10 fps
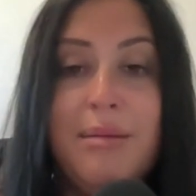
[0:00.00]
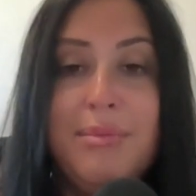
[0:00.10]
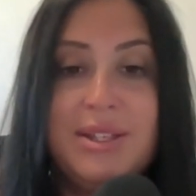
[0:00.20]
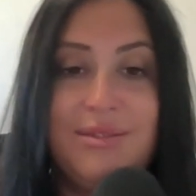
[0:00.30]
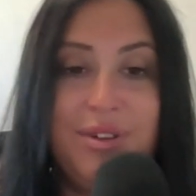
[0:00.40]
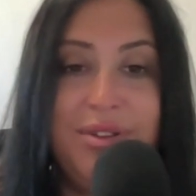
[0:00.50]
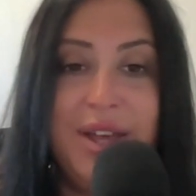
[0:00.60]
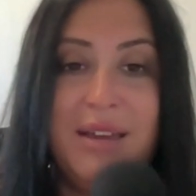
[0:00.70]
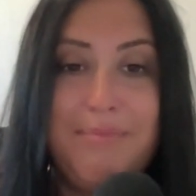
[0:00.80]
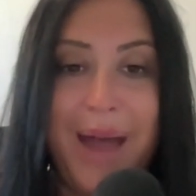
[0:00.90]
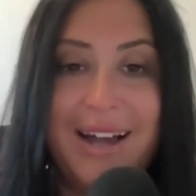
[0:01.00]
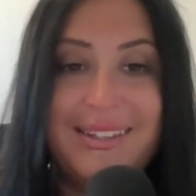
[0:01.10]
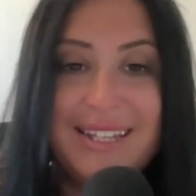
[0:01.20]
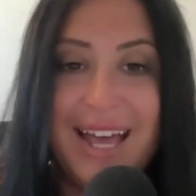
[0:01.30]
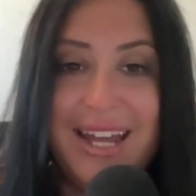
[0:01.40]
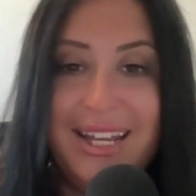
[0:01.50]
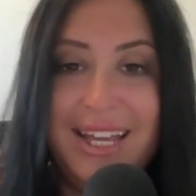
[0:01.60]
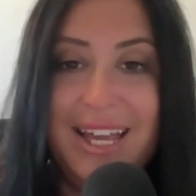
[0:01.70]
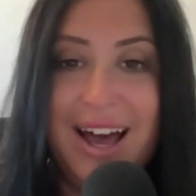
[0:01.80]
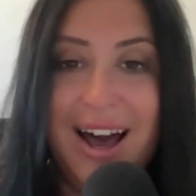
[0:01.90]
Because if you think back to
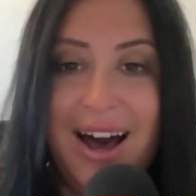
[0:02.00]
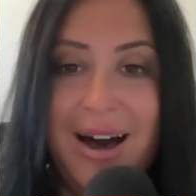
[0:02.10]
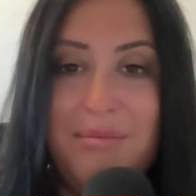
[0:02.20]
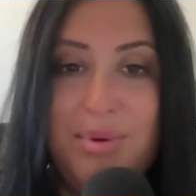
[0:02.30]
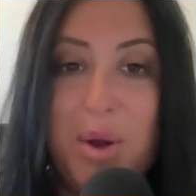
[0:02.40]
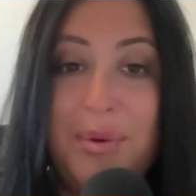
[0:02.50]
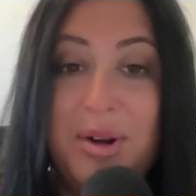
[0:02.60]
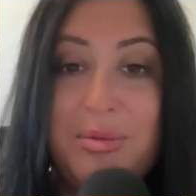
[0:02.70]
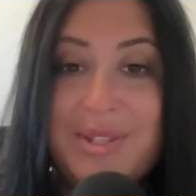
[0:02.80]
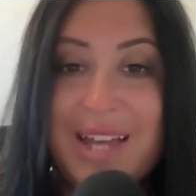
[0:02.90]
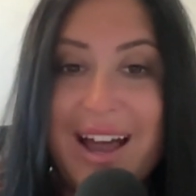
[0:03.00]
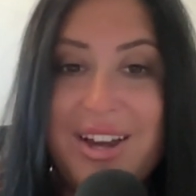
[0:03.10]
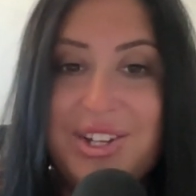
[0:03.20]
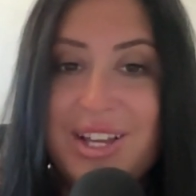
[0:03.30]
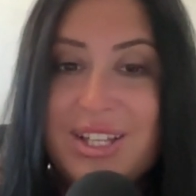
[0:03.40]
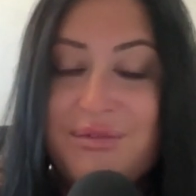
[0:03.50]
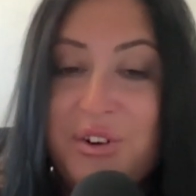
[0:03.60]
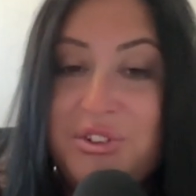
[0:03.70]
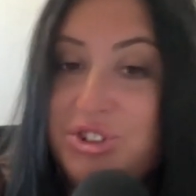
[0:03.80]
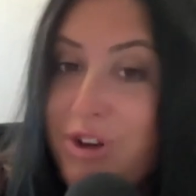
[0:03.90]
Kenny, Broberg was actually his
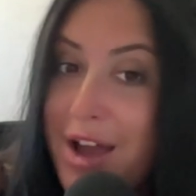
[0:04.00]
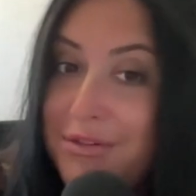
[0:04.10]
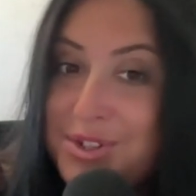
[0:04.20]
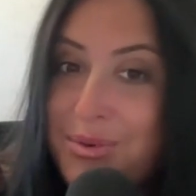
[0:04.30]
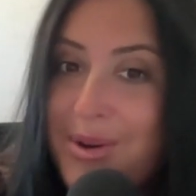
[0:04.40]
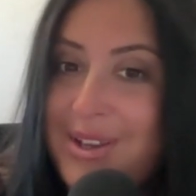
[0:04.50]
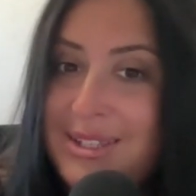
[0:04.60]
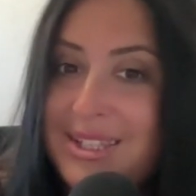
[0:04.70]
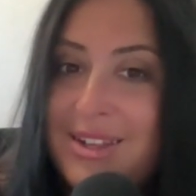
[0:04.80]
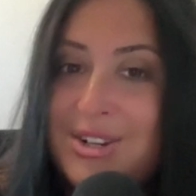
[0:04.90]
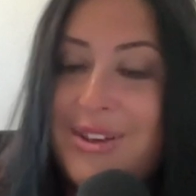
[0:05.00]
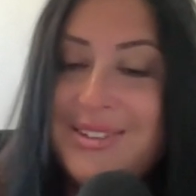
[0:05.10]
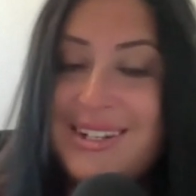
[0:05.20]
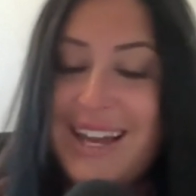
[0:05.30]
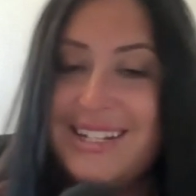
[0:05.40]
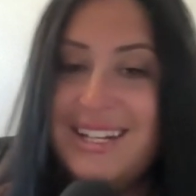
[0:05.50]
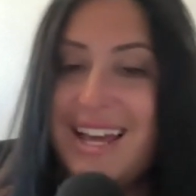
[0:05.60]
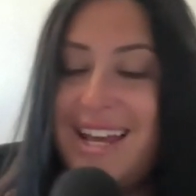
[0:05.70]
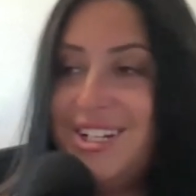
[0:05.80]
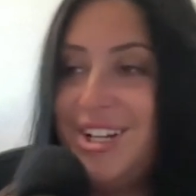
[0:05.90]
first draft choice in the 2019
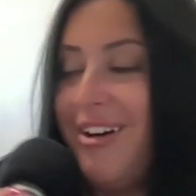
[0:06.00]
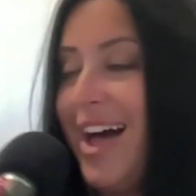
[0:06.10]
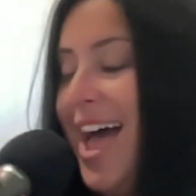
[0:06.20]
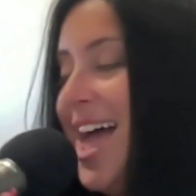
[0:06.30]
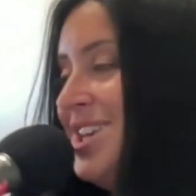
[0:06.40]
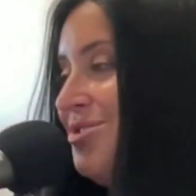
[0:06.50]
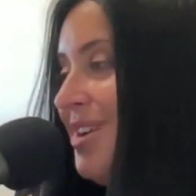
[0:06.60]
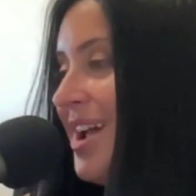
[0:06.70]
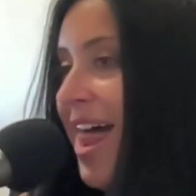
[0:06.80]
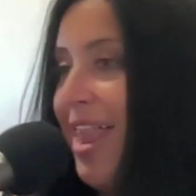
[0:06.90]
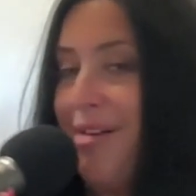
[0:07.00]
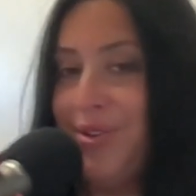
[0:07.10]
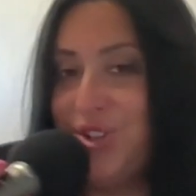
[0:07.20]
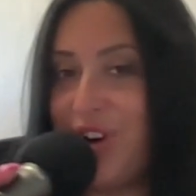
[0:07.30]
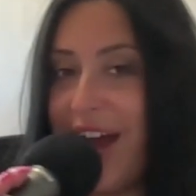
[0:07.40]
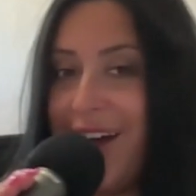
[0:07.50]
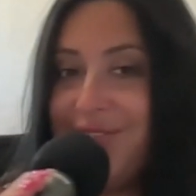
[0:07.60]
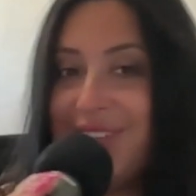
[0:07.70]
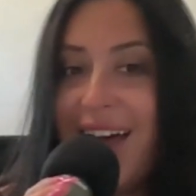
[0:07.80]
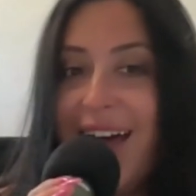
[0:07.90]
NHL entry-level draft